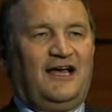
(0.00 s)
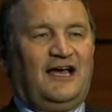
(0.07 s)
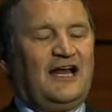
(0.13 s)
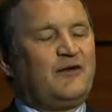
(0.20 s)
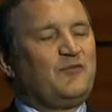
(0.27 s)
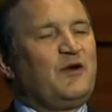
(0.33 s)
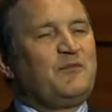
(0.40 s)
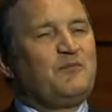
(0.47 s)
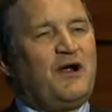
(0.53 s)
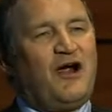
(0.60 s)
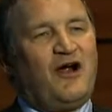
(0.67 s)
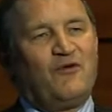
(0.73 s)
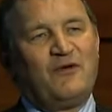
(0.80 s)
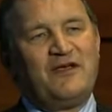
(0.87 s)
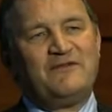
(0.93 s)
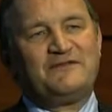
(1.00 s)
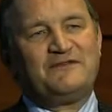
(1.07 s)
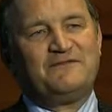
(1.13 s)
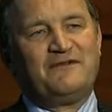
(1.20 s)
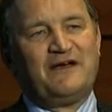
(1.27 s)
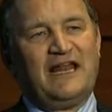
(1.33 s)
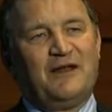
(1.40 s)
At Eicc Marine Power, we've
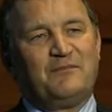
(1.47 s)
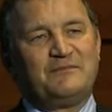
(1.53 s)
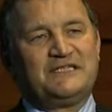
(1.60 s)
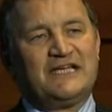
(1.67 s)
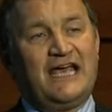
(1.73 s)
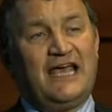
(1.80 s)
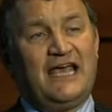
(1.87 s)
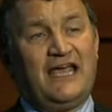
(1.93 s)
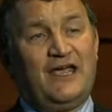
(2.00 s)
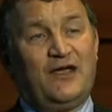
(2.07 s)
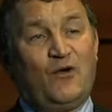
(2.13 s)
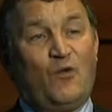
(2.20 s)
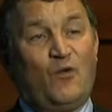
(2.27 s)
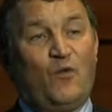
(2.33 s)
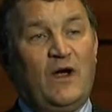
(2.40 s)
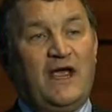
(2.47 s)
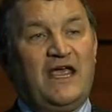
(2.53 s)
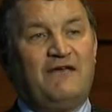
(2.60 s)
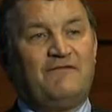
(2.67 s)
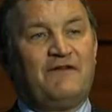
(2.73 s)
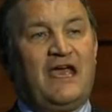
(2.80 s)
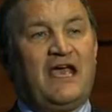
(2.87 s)
developed a
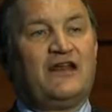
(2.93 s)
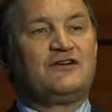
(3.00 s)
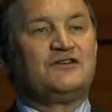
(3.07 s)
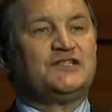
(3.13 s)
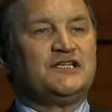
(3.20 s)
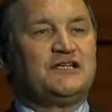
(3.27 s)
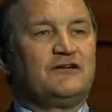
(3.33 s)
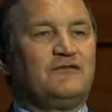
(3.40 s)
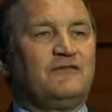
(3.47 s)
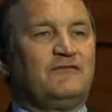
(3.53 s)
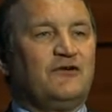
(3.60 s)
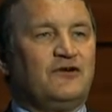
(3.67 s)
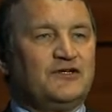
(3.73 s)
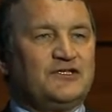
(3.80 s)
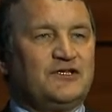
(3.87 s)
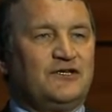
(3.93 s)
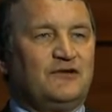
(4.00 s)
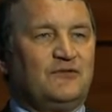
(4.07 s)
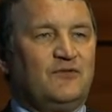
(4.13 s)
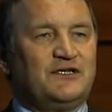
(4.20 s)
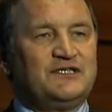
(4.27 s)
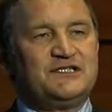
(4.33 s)
wave energy
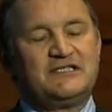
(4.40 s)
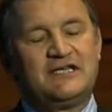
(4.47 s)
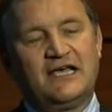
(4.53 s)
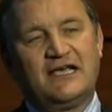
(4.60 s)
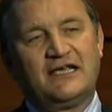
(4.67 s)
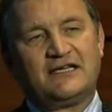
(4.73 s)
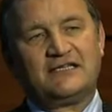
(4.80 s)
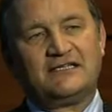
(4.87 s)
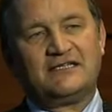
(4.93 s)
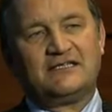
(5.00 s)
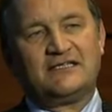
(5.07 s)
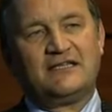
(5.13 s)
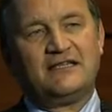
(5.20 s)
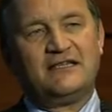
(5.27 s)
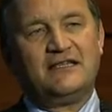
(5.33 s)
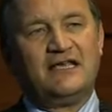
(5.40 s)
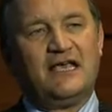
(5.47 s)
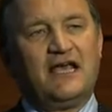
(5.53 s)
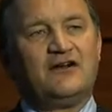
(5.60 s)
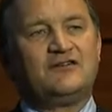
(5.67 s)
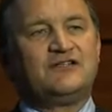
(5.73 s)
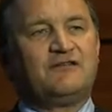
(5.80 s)
converter, which takes the
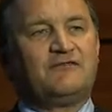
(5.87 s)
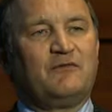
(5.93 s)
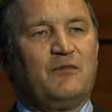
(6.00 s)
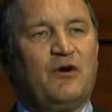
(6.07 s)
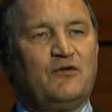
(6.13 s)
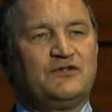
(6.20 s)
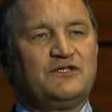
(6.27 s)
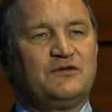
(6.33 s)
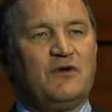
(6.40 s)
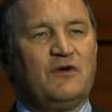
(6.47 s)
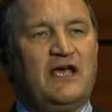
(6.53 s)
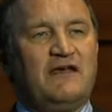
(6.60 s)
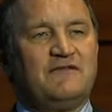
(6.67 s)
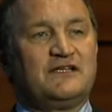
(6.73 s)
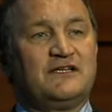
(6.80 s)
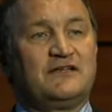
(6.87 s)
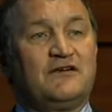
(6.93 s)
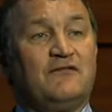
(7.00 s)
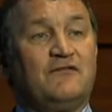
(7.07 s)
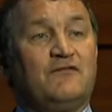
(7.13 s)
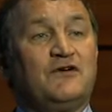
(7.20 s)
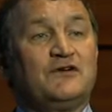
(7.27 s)
energy from ocean waves and
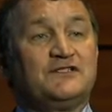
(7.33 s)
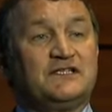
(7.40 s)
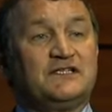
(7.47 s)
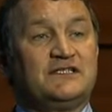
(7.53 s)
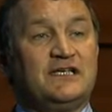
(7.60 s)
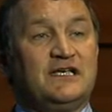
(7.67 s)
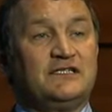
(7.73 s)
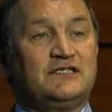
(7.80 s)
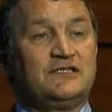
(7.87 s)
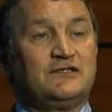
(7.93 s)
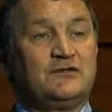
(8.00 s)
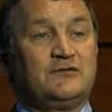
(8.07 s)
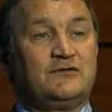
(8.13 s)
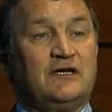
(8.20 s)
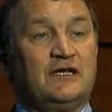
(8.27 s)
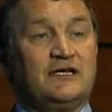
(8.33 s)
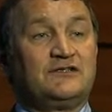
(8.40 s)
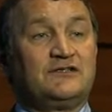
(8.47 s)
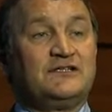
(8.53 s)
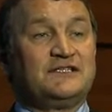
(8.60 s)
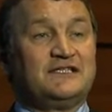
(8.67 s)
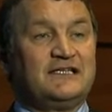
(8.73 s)
converts it into
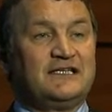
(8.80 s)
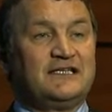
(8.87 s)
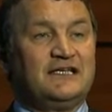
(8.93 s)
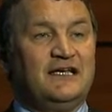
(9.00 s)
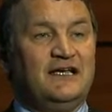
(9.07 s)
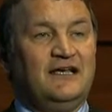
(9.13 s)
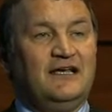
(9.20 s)
electricity.